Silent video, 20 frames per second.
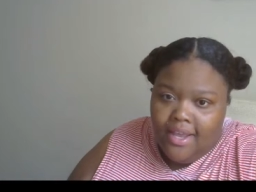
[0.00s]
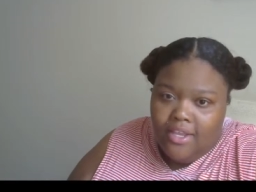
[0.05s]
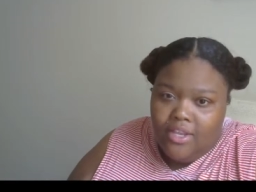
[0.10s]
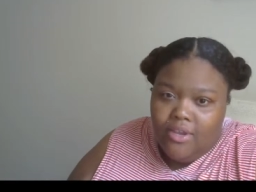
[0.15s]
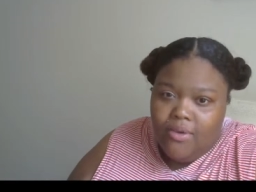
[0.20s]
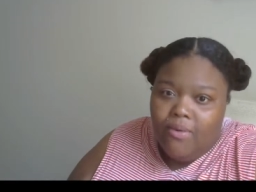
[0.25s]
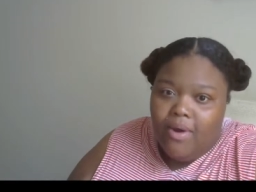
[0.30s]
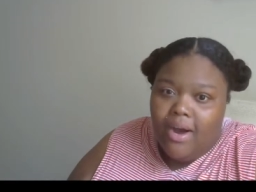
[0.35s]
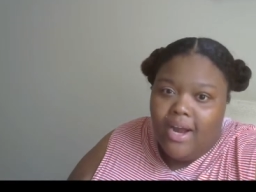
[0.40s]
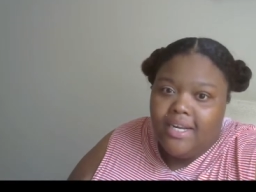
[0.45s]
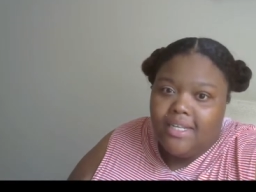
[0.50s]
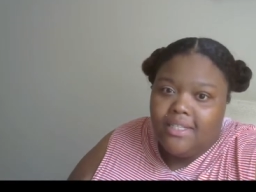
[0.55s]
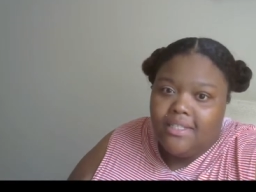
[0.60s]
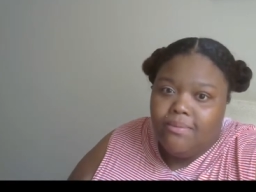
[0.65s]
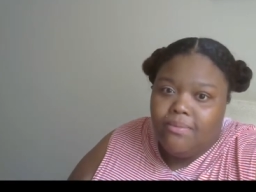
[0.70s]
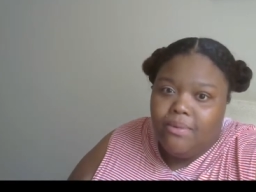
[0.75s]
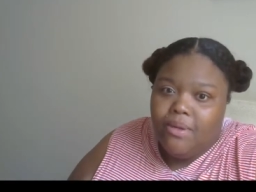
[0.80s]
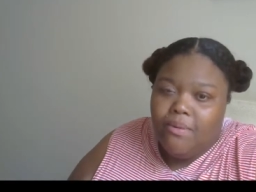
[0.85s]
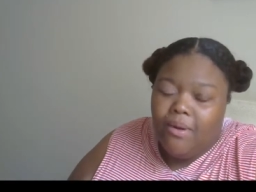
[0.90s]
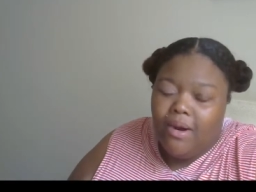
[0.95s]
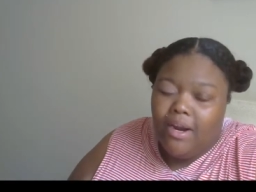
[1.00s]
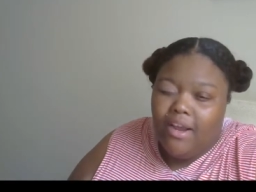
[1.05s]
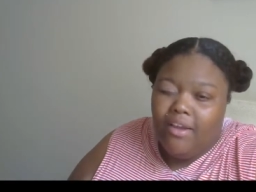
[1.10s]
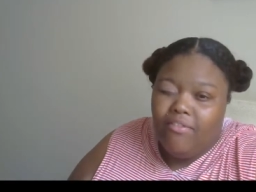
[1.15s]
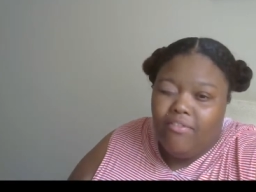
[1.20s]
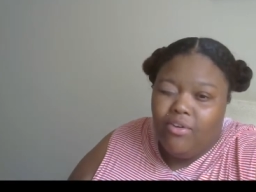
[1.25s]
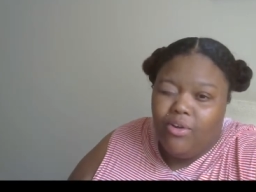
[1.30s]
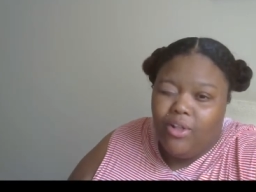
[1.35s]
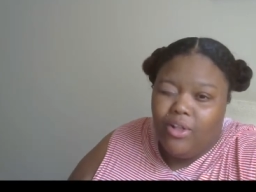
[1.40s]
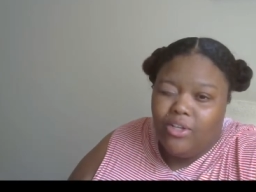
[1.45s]
you want it to be where
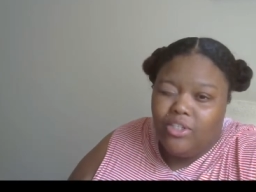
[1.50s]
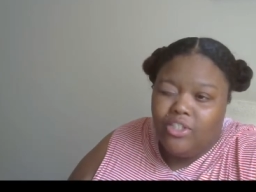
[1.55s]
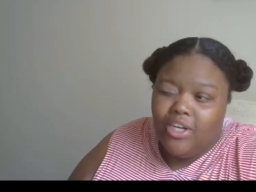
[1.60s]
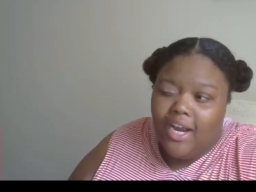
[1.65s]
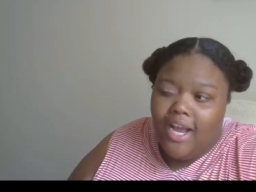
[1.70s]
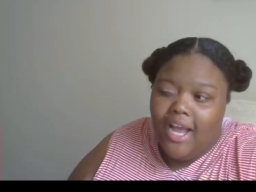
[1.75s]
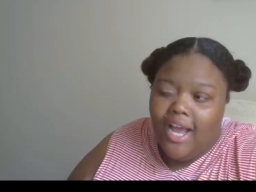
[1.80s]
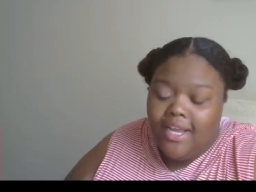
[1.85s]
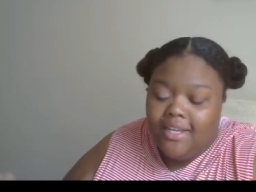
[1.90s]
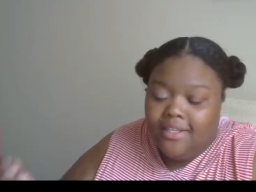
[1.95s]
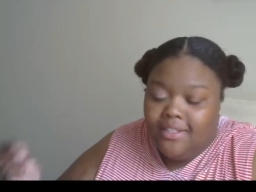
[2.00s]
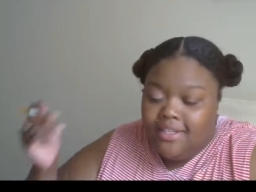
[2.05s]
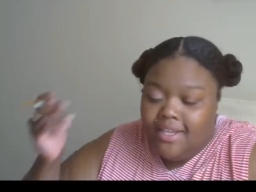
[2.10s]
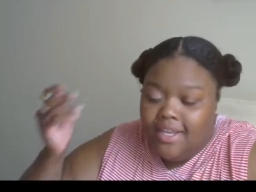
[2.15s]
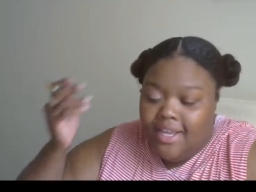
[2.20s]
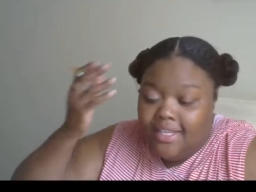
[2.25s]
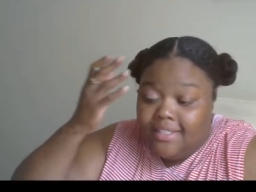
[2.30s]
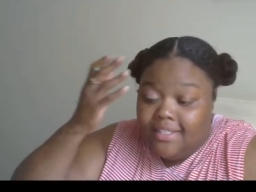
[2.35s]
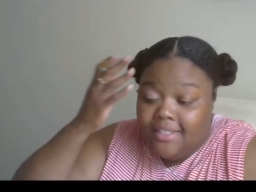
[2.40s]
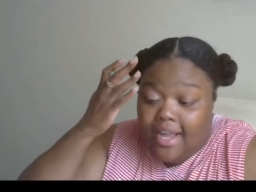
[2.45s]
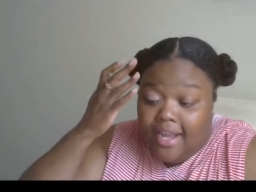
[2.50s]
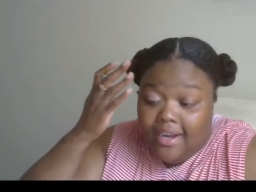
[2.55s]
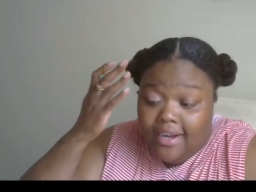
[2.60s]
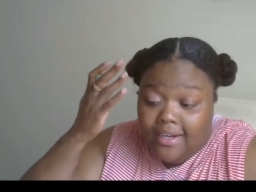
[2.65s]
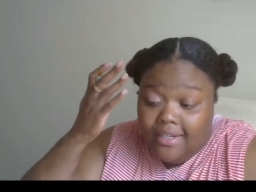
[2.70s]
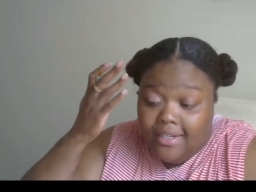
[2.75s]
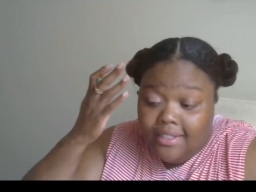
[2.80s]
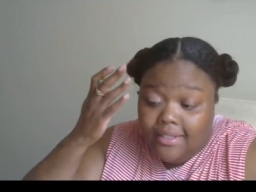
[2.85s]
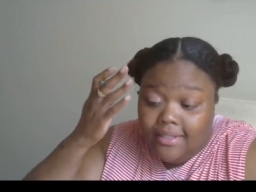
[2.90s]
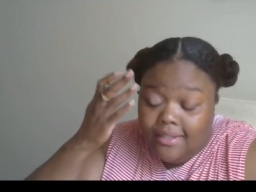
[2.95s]
if you close your eyes, it's not
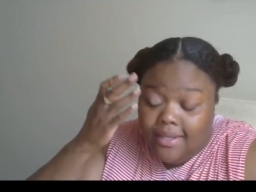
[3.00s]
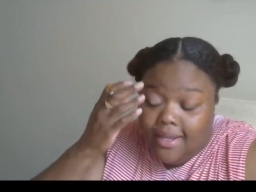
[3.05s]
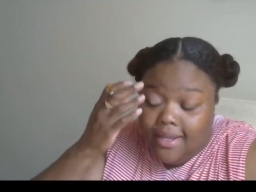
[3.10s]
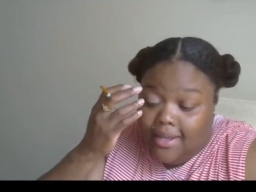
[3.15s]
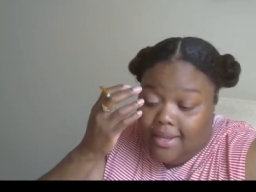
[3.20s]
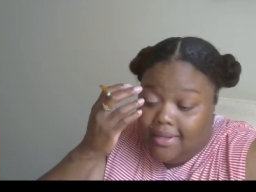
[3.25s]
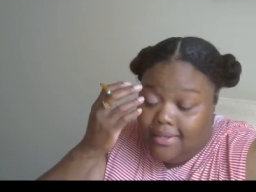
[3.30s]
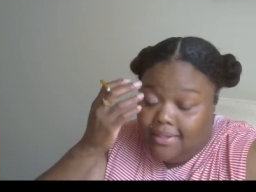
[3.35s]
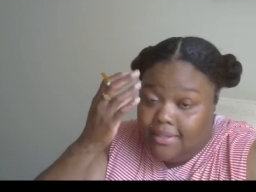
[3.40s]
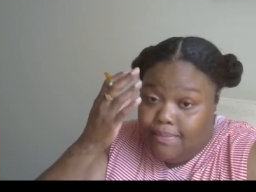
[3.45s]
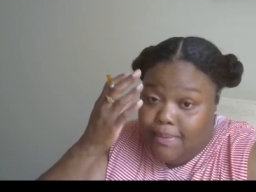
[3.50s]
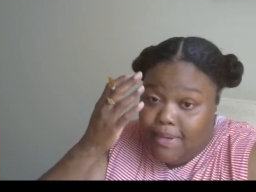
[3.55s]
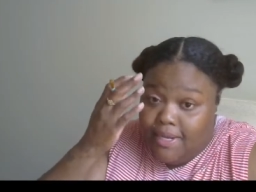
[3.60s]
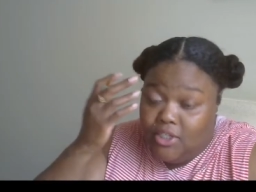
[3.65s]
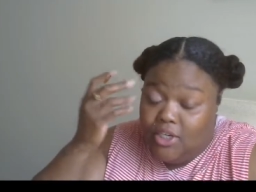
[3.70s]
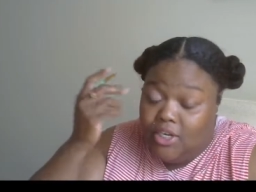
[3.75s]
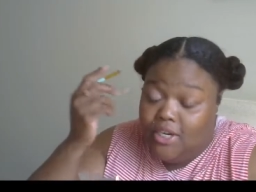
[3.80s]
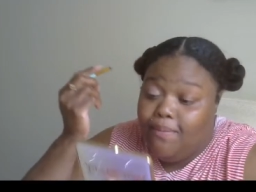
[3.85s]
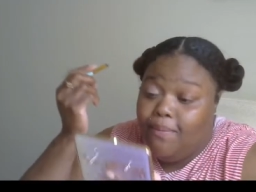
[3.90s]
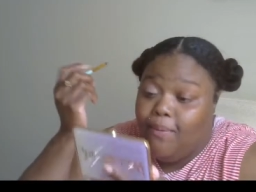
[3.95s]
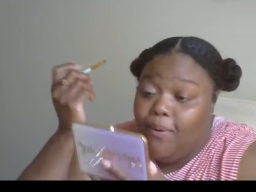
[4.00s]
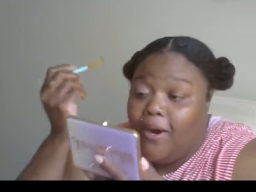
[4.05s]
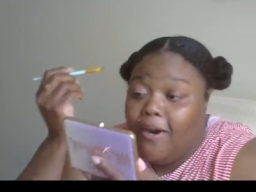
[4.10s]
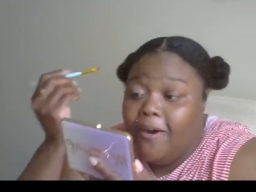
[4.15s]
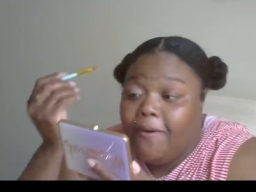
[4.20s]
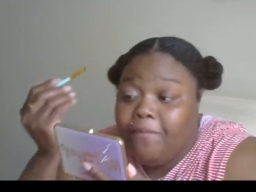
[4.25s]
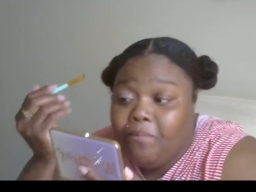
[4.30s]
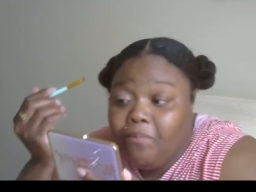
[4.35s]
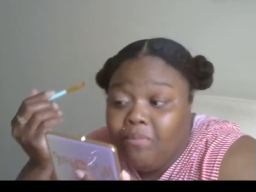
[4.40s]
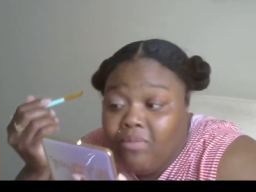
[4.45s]
going to uh, smudge anymore.
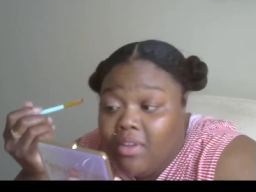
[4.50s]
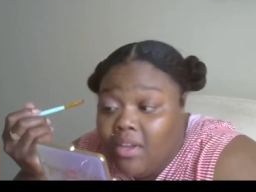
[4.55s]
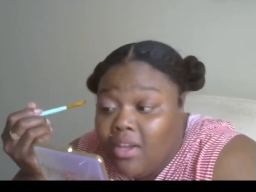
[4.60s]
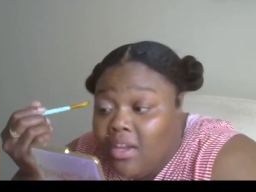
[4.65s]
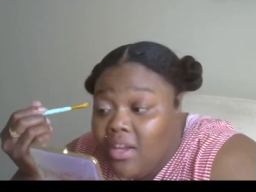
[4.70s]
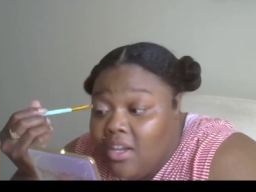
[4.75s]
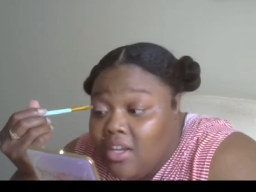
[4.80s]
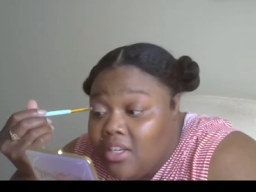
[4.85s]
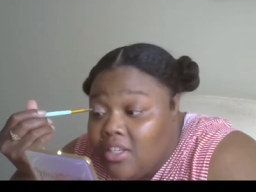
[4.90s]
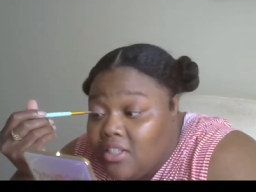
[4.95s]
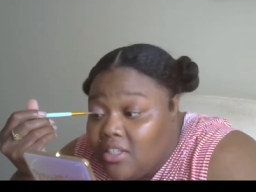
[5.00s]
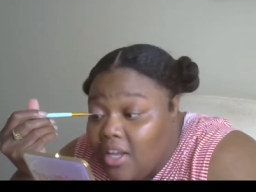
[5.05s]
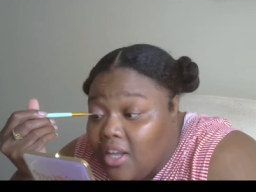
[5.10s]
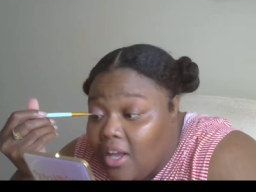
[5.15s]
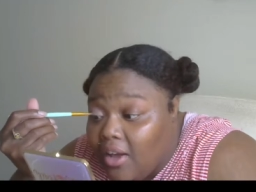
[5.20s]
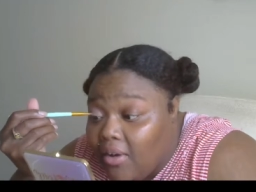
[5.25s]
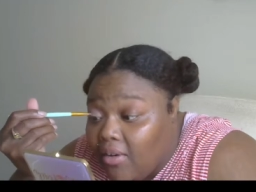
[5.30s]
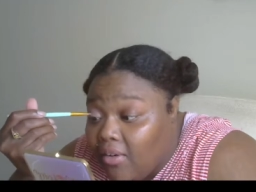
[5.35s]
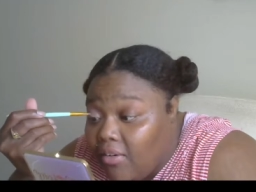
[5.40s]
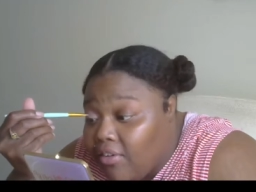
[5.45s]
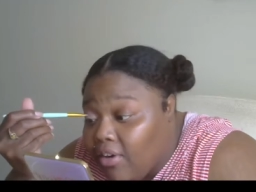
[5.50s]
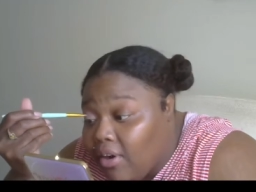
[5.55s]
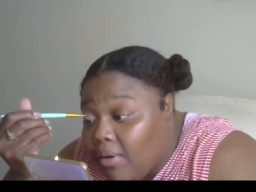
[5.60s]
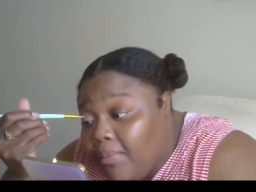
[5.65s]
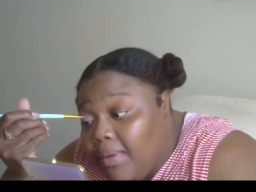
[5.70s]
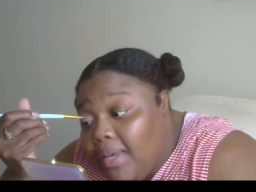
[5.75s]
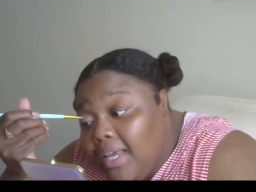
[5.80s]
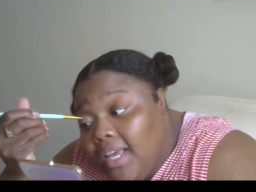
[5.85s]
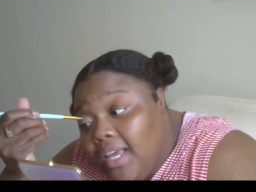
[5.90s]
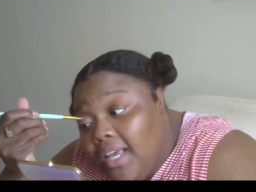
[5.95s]
So for
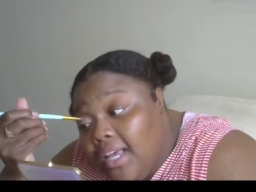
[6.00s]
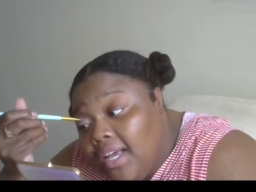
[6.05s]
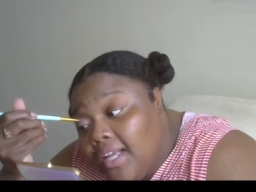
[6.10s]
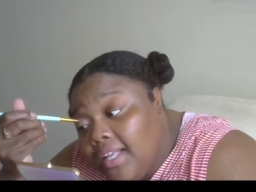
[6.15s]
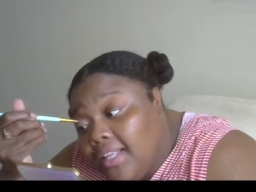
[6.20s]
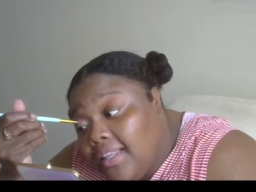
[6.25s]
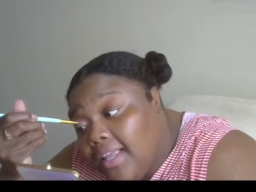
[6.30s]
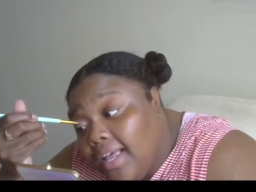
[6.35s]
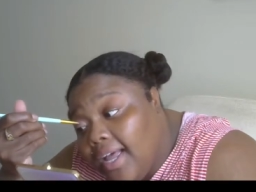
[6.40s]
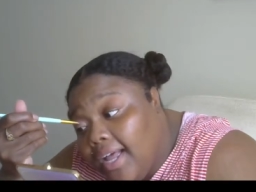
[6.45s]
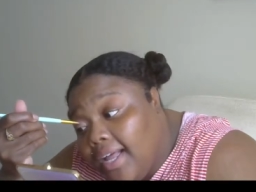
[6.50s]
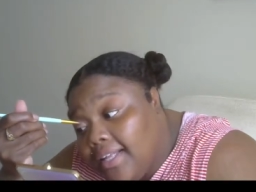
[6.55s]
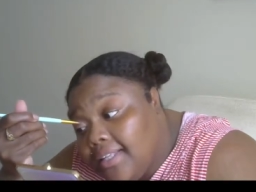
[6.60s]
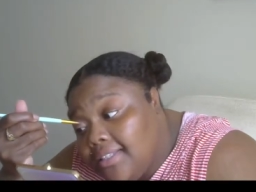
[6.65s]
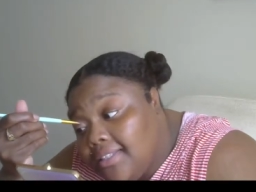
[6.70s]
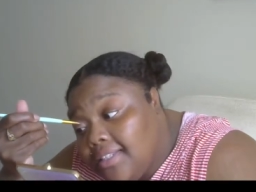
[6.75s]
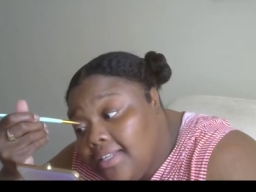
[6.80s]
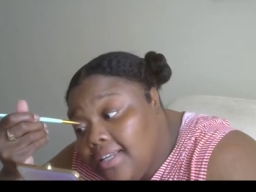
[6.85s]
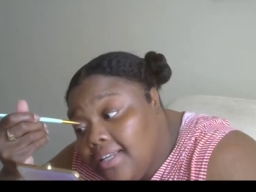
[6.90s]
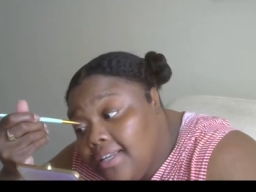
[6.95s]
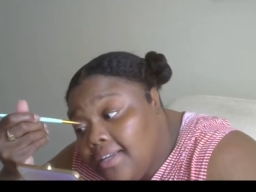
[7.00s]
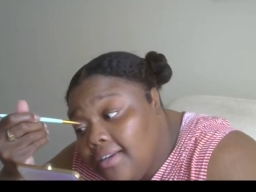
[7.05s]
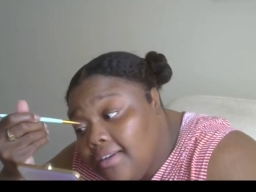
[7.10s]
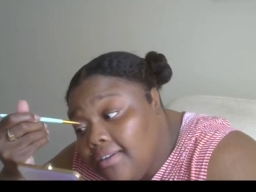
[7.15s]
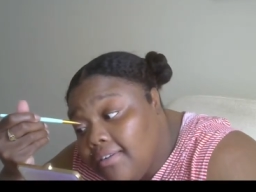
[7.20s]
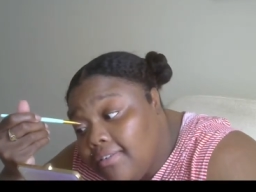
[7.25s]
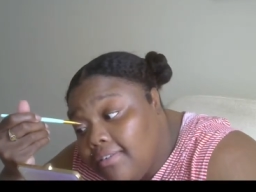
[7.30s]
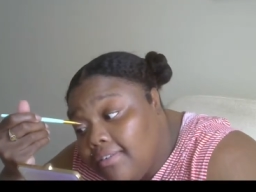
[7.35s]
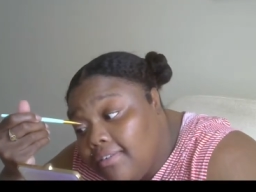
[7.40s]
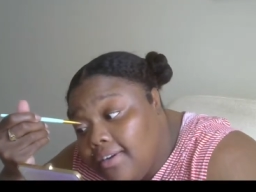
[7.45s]
me, that's
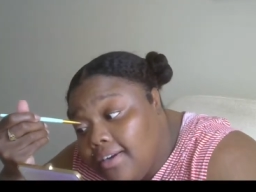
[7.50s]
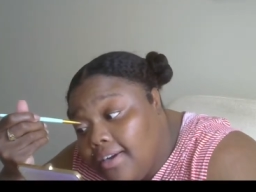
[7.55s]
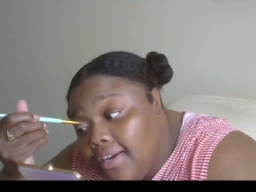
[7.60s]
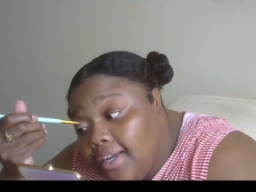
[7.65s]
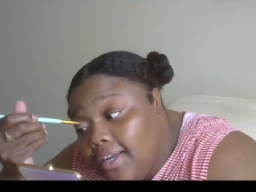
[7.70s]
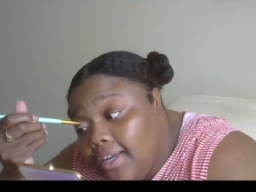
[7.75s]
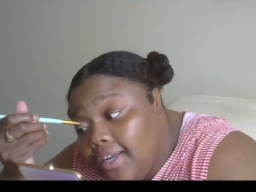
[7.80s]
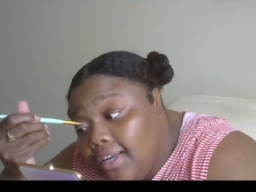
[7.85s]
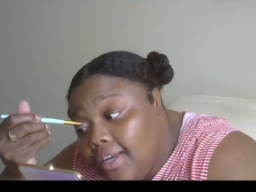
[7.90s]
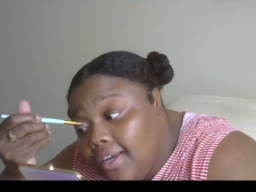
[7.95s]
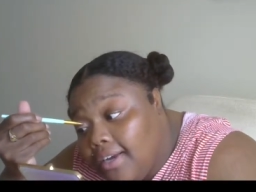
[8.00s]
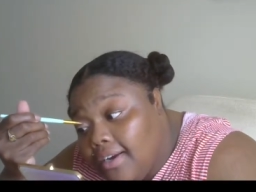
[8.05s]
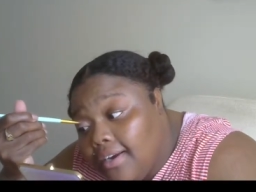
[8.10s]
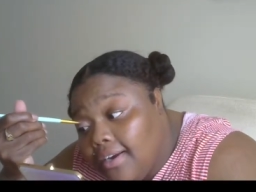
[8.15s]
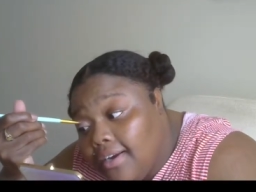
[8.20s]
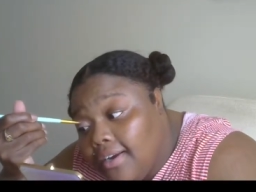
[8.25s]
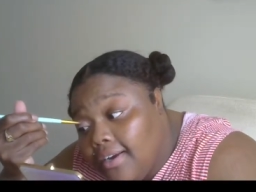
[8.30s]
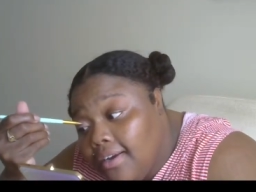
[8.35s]
right here.